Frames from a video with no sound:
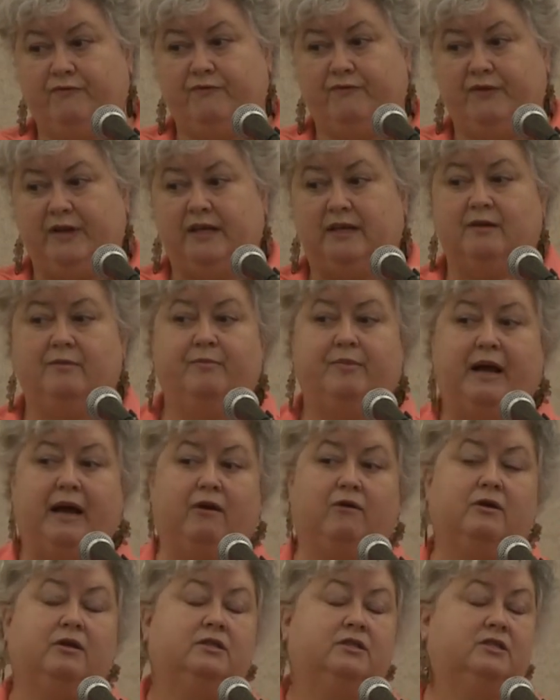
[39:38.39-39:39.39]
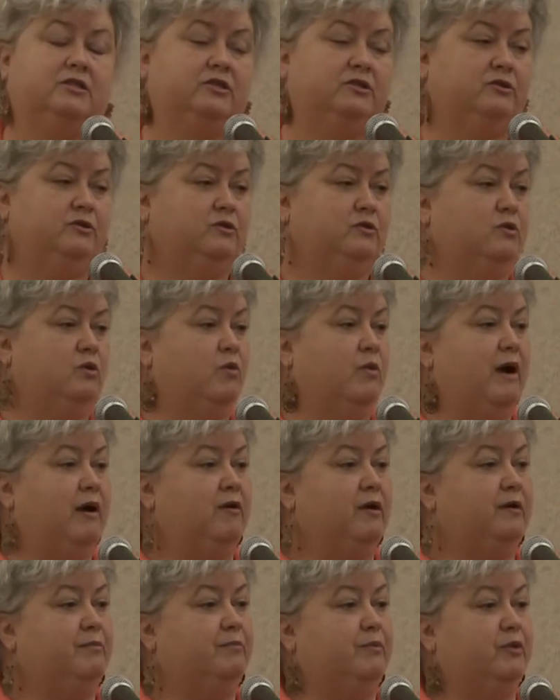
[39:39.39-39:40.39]
feel empowered to go
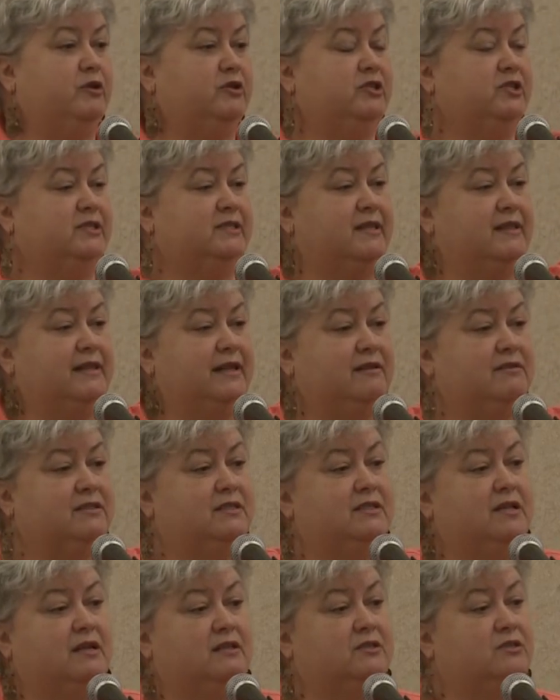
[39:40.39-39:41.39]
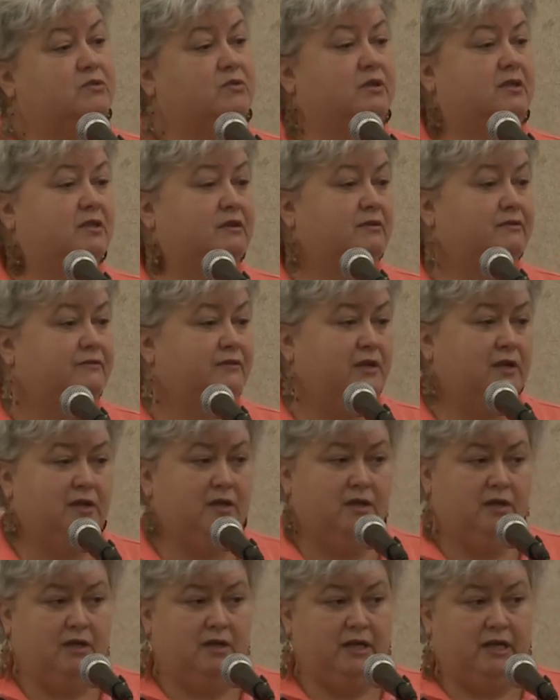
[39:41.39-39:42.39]
out and purchase $1,000 worth of
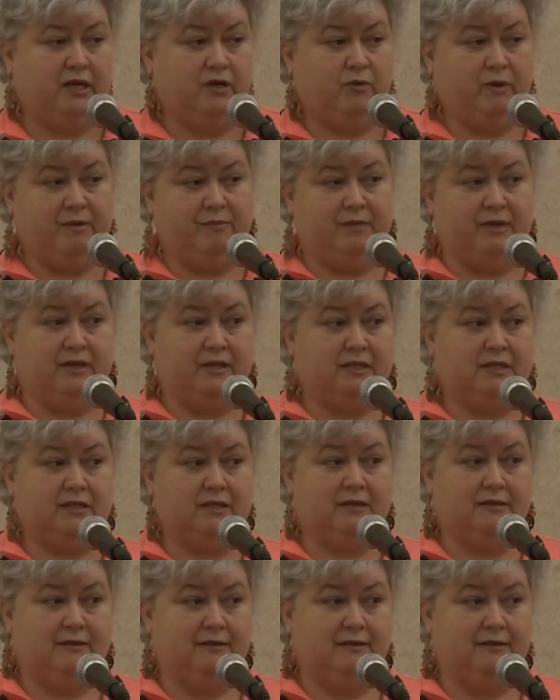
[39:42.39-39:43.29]
equipment,